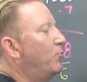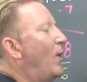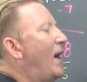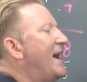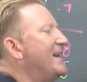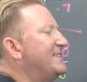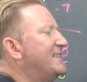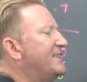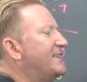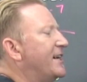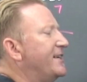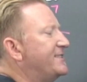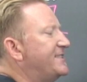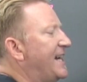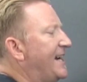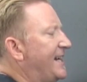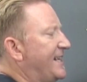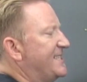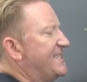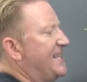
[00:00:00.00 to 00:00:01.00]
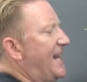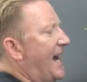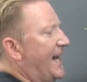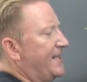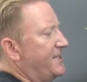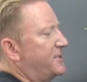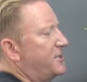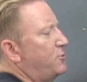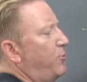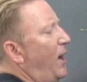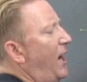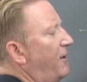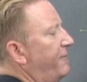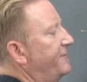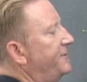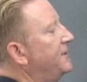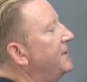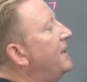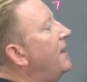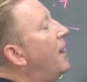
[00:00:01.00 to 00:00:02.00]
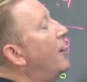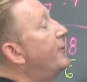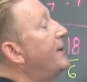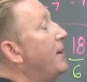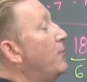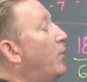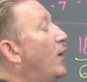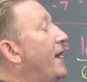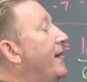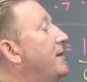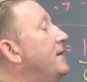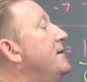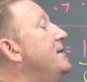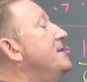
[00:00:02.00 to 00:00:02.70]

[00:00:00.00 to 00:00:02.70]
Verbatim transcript: Why is it 13? It's not. It's 12. Okay, what?